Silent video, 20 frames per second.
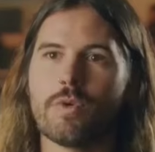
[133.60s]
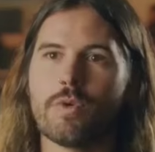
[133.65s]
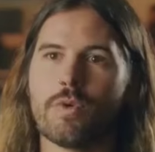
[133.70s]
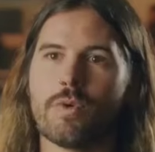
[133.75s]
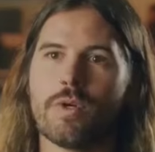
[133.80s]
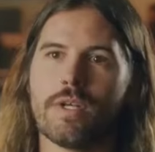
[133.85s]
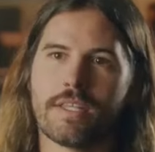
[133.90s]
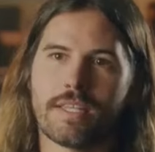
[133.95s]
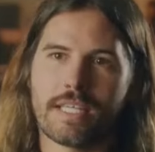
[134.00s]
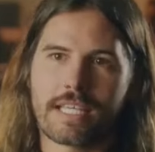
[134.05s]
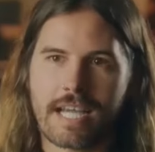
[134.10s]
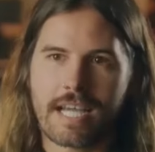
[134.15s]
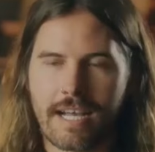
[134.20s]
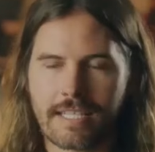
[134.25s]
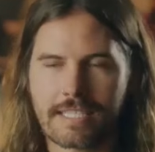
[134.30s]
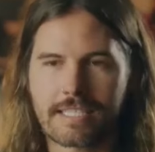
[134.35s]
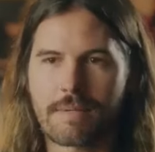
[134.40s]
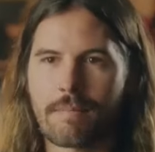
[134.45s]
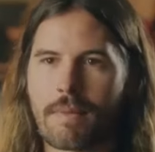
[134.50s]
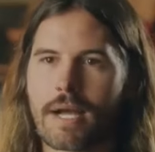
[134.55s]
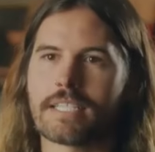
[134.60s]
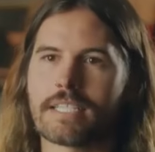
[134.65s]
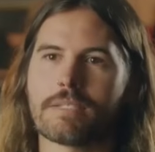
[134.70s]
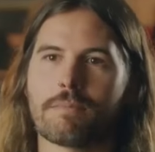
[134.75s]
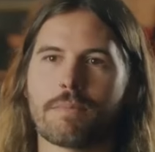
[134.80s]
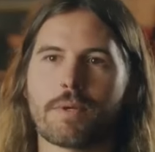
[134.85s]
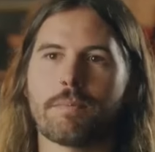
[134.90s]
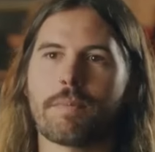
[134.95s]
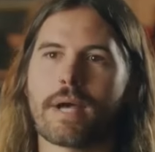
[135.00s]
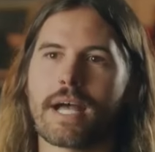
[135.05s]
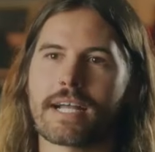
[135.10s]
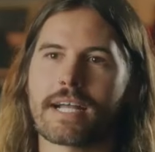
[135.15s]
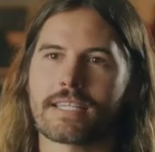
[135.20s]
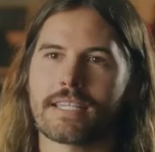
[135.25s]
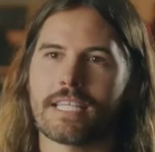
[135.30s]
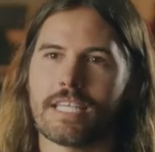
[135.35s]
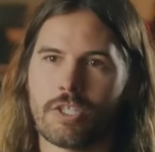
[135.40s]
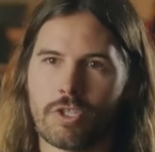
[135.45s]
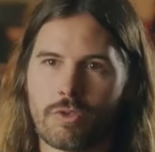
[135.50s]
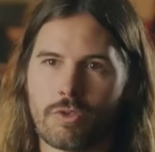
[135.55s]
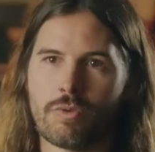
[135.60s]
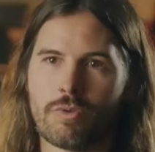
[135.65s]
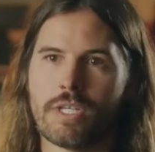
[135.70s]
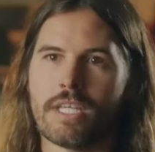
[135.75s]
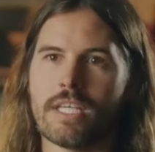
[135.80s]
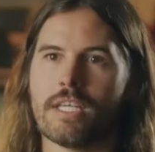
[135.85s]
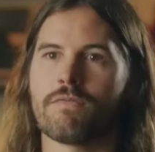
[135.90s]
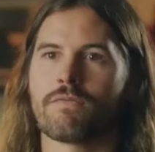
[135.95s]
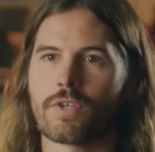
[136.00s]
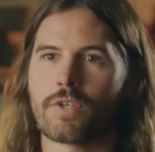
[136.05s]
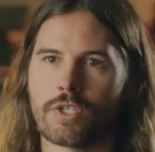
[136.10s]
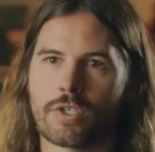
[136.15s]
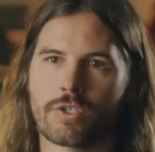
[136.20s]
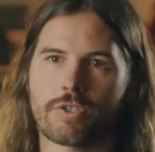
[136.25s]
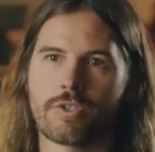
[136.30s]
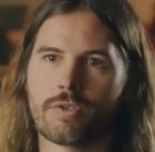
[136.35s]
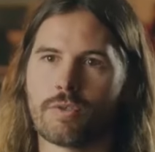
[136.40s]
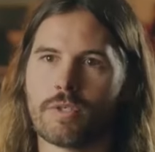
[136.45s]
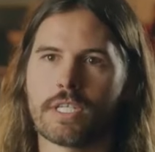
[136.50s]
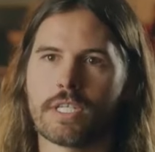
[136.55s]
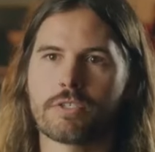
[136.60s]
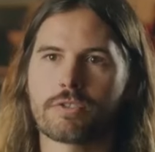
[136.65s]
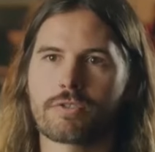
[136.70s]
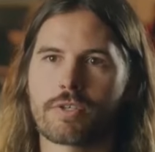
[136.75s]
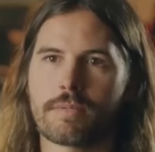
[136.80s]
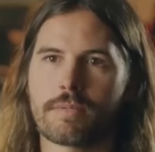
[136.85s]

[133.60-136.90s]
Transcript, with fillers: you the customizable bag that you need for your unique